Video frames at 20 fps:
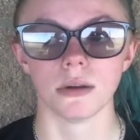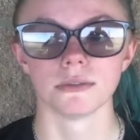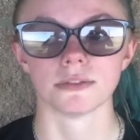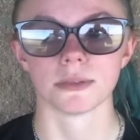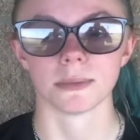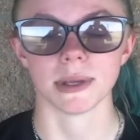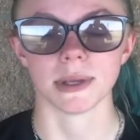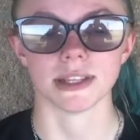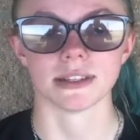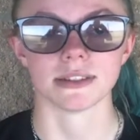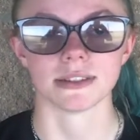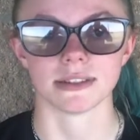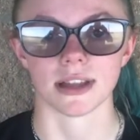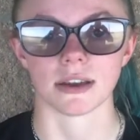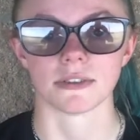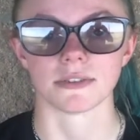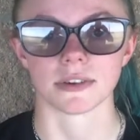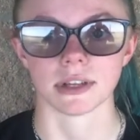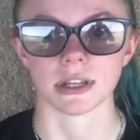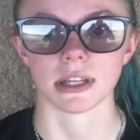For me, it's
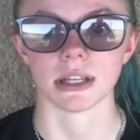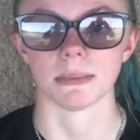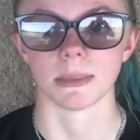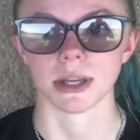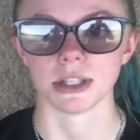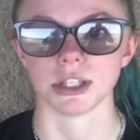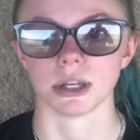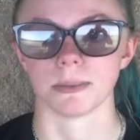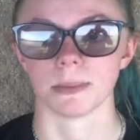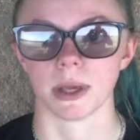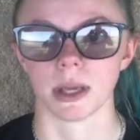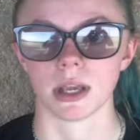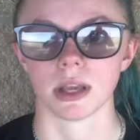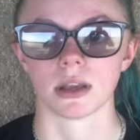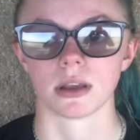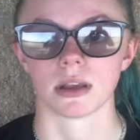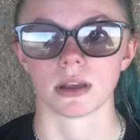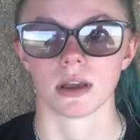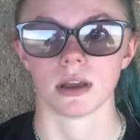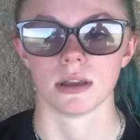definitely my
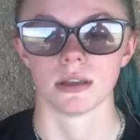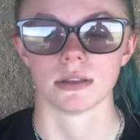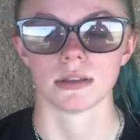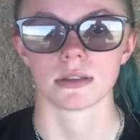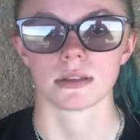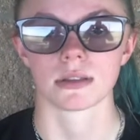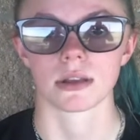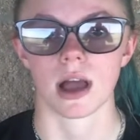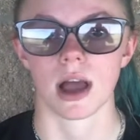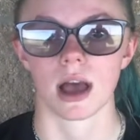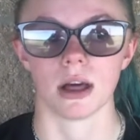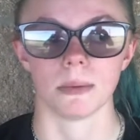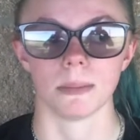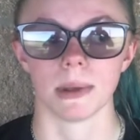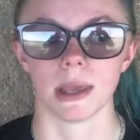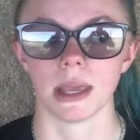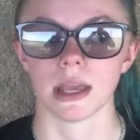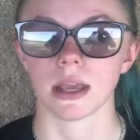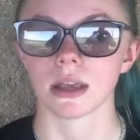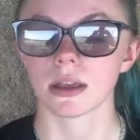chipping, because I'll
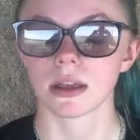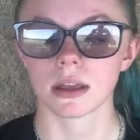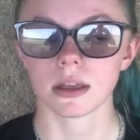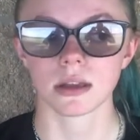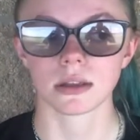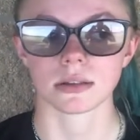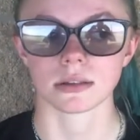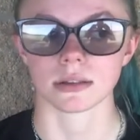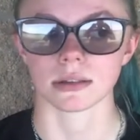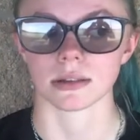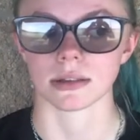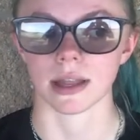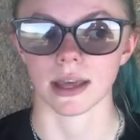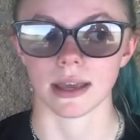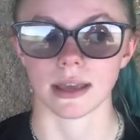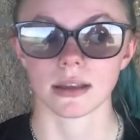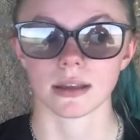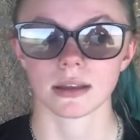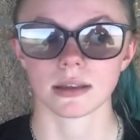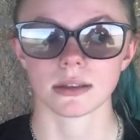make
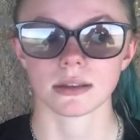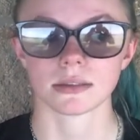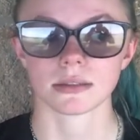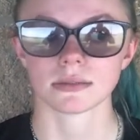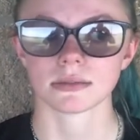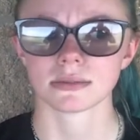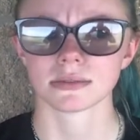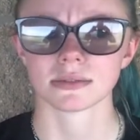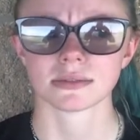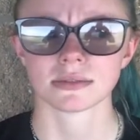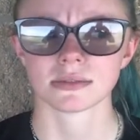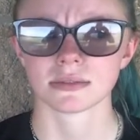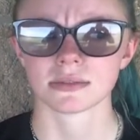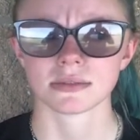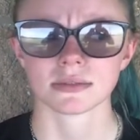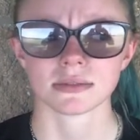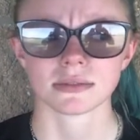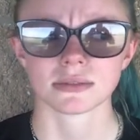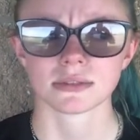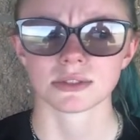like
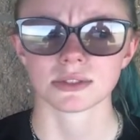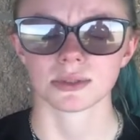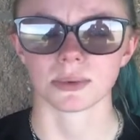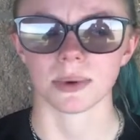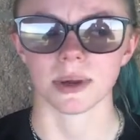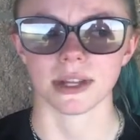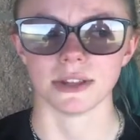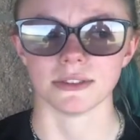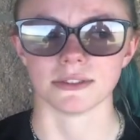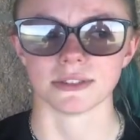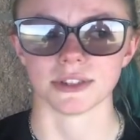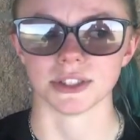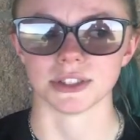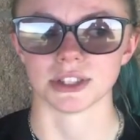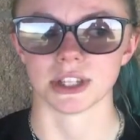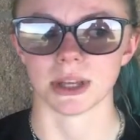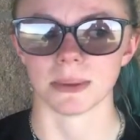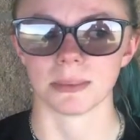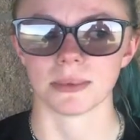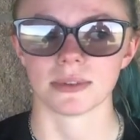20-foot
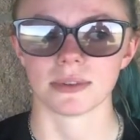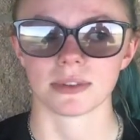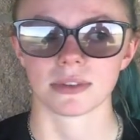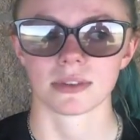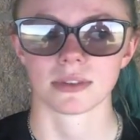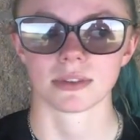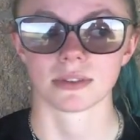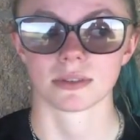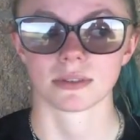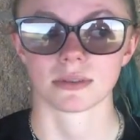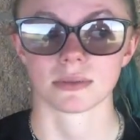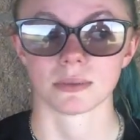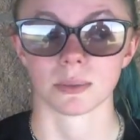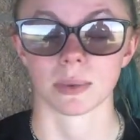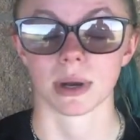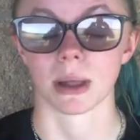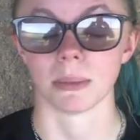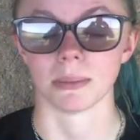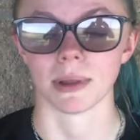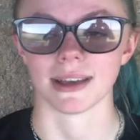chips
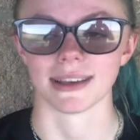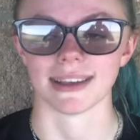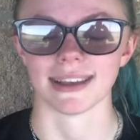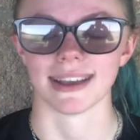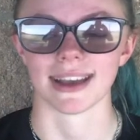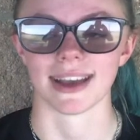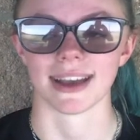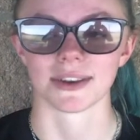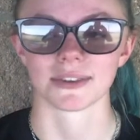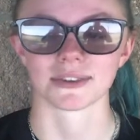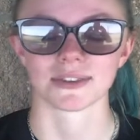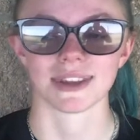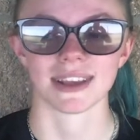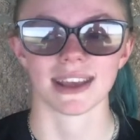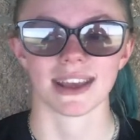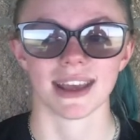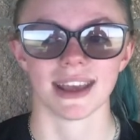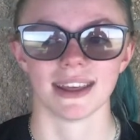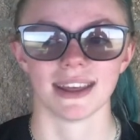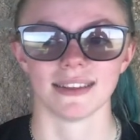when I'm lucky,
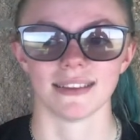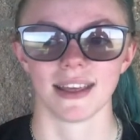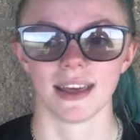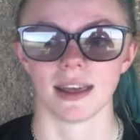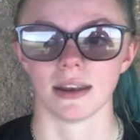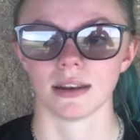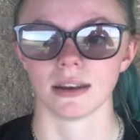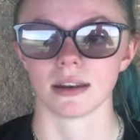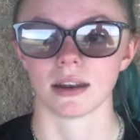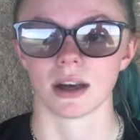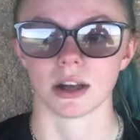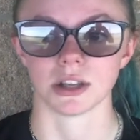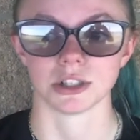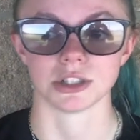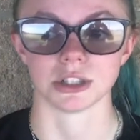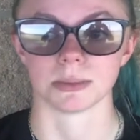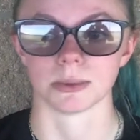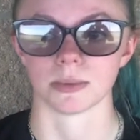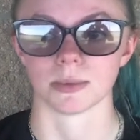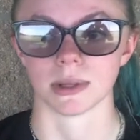actually, and then I'll
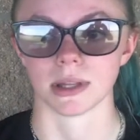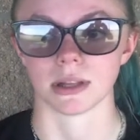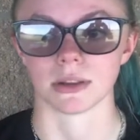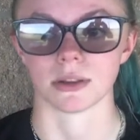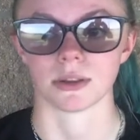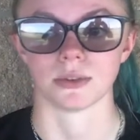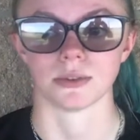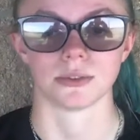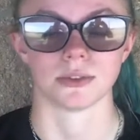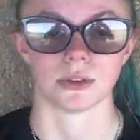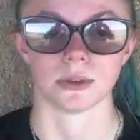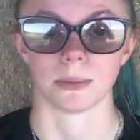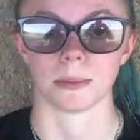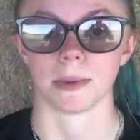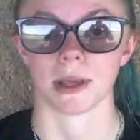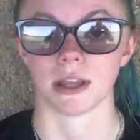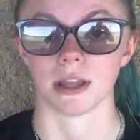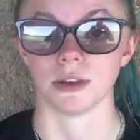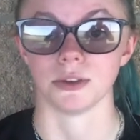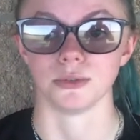chip it really close to the
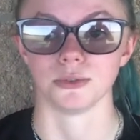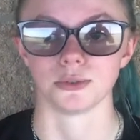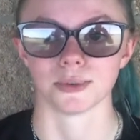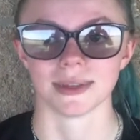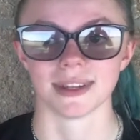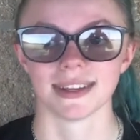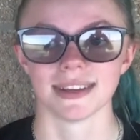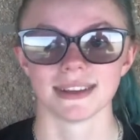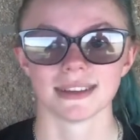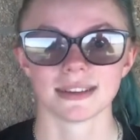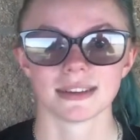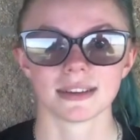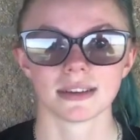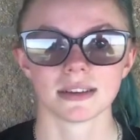pin usually.